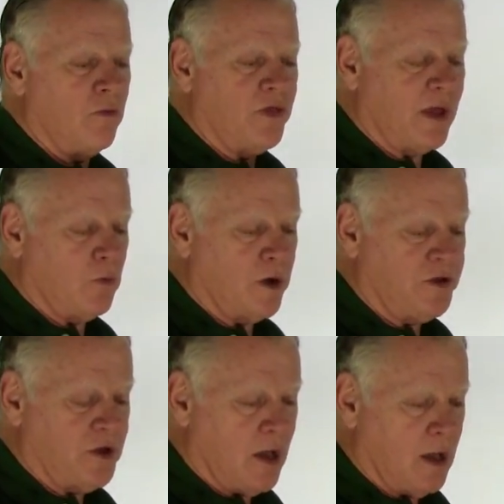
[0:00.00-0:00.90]
They
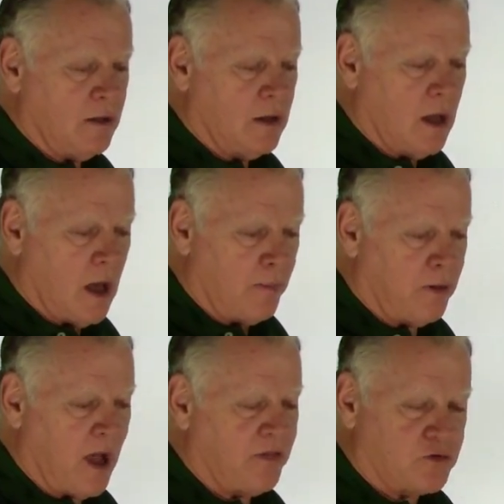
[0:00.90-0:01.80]
would
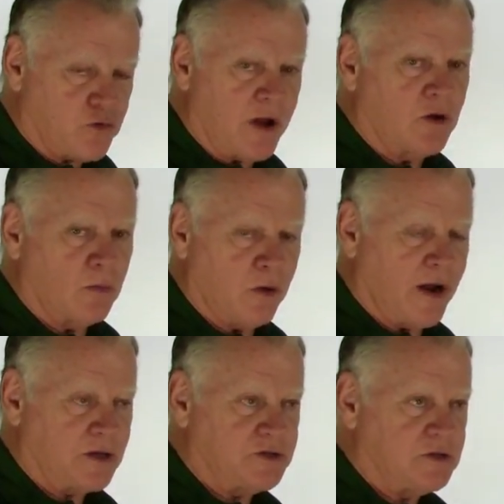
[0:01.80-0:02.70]
apply the trailer
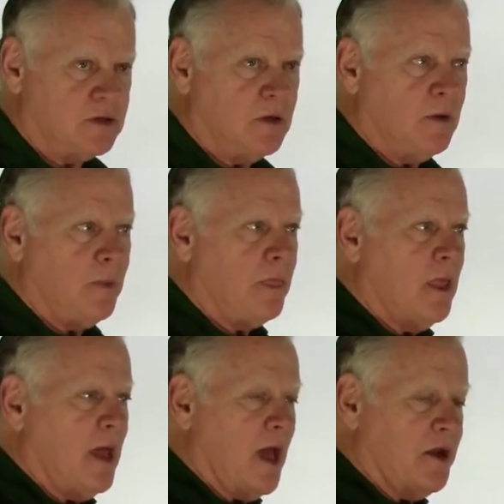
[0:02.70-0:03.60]
brakes
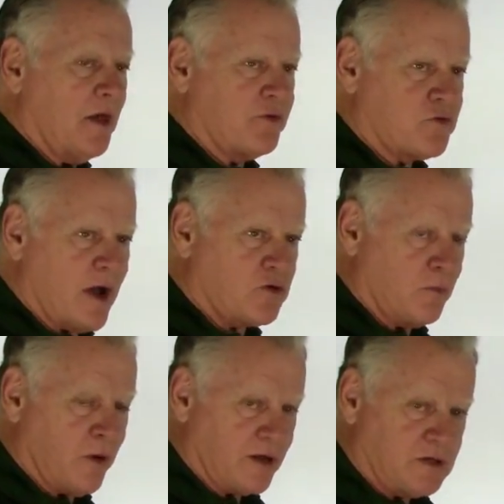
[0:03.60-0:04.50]
and not the tractor
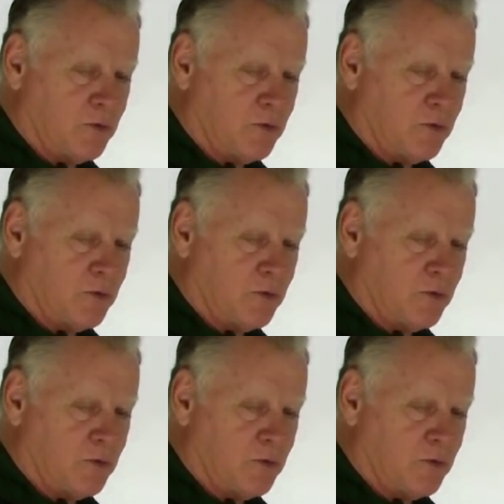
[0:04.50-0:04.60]
brakes.